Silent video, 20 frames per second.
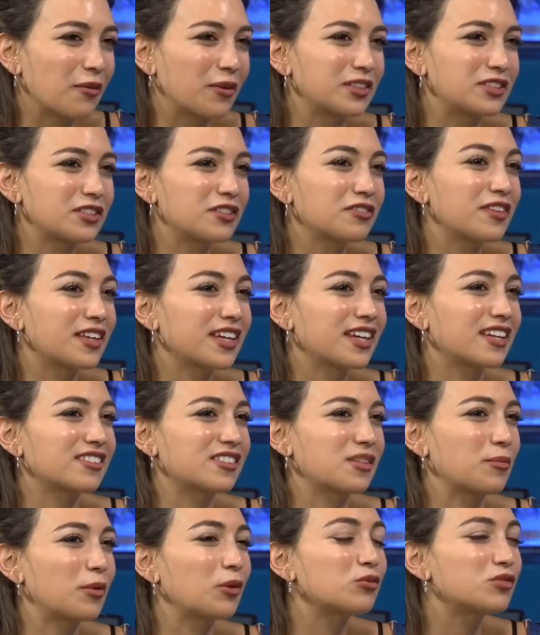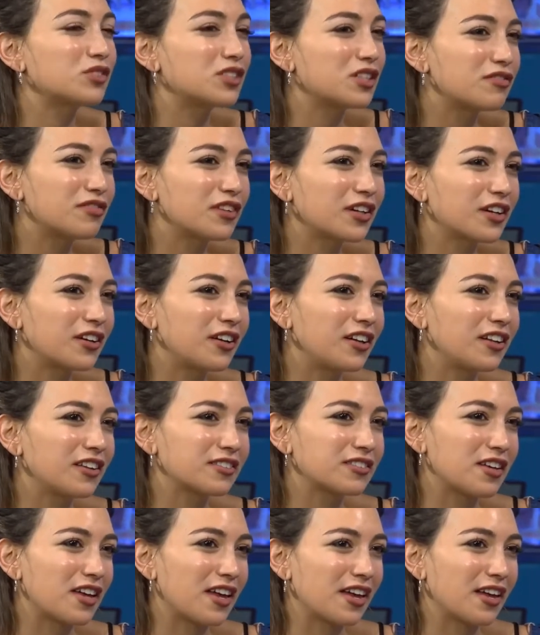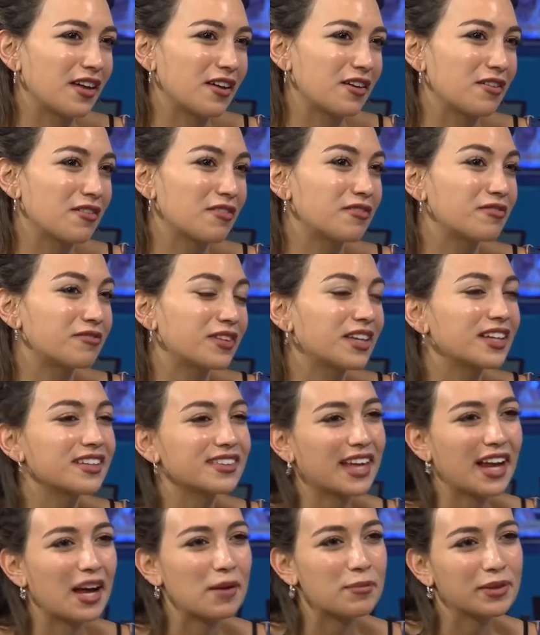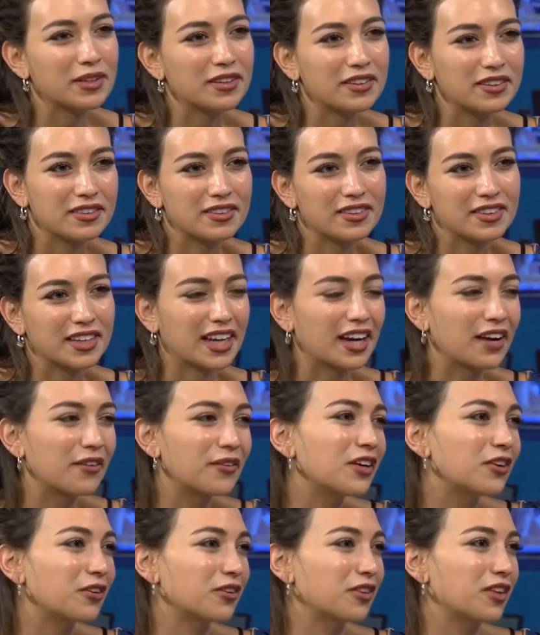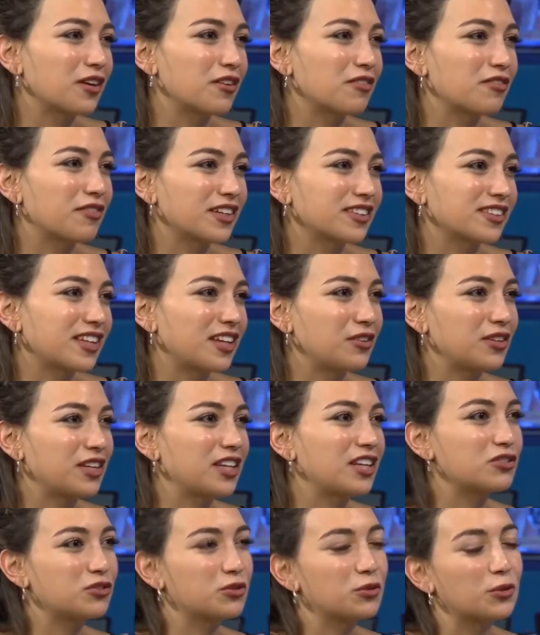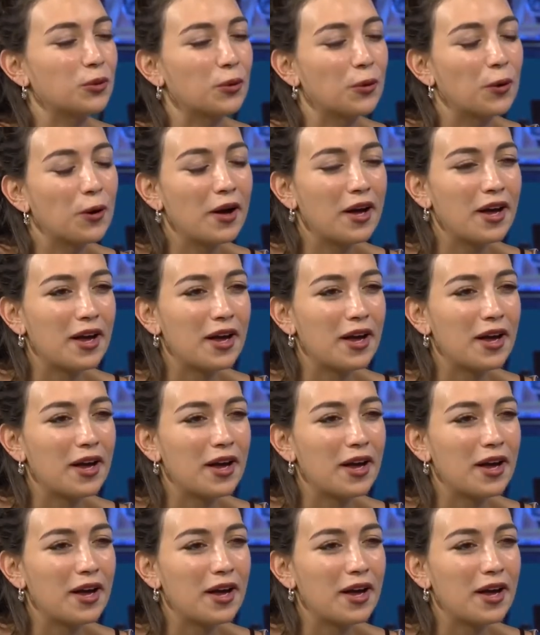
What do you think is the most difficult thing that happened in the career, or the thing that you needed to